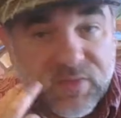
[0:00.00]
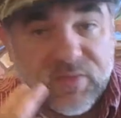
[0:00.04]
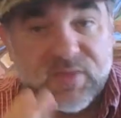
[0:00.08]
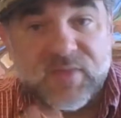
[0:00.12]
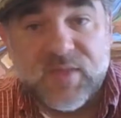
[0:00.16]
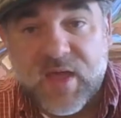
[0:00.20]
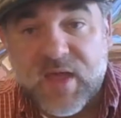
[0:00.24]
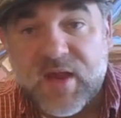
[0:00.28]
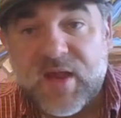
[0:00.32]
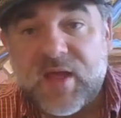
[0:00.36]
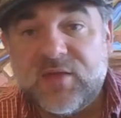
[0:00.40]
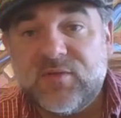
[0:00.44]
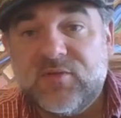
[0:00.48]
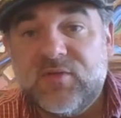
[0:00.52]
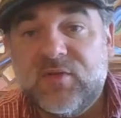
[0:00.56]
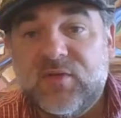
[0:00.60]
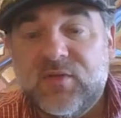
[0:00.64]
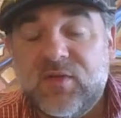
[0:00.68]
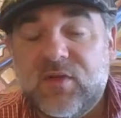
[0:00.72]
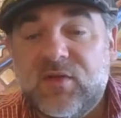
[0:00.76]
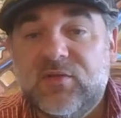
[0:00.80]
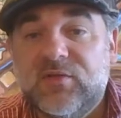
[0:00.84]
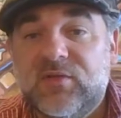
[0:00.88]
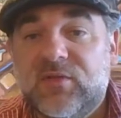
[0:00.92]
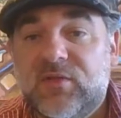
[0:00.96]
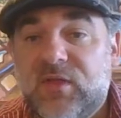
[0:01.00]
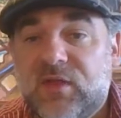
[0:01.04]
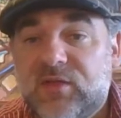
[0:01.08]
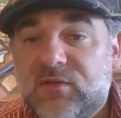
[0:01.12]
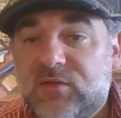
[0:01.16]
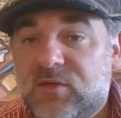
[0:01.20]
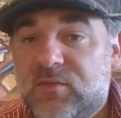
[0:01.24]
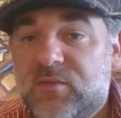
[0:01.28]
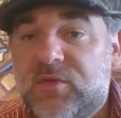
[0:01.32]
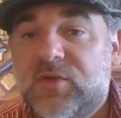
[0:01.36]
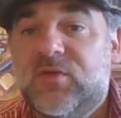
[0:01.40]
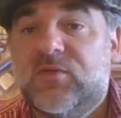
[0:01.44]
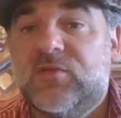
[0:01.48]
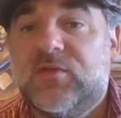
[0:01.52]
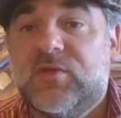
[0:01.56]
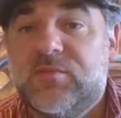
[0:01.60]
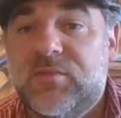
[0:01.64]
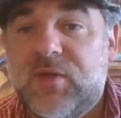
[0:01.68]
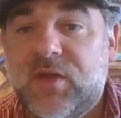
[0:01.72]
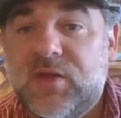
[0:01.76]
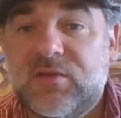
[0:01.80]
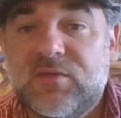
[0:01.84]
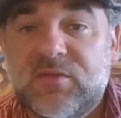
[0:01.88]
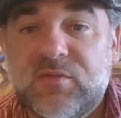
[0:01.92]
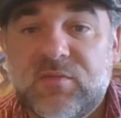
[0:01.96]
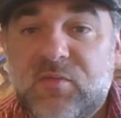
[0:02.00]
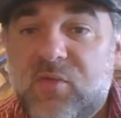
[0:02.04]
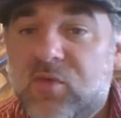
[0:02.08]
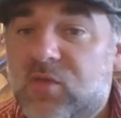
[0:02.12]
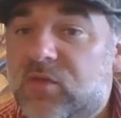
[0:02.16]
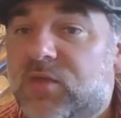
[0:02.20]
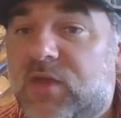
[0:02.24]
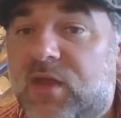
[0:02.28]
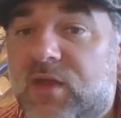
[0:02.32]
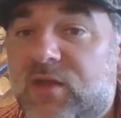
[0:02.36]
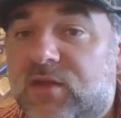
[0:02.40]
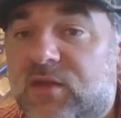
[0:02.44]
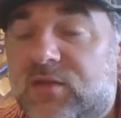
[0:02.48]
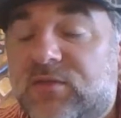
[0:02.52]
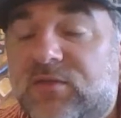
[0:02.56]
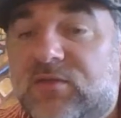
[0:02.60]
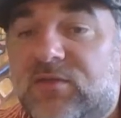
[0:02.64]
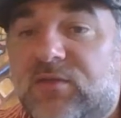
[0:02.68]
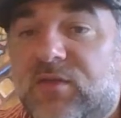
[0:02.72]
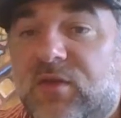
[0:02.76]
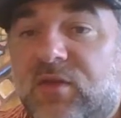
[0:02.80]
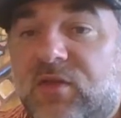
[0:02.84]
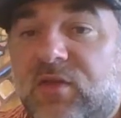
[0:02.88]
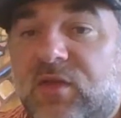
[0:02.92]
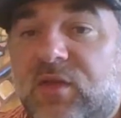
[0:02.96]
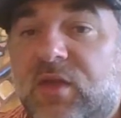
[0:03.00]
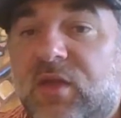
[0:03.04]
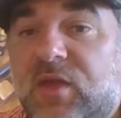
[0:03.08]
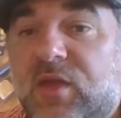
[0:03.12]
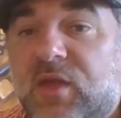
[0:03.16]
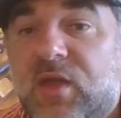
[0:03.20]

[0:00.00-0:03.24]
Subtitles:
that actually tells you that someone who's in medicine will not necessarily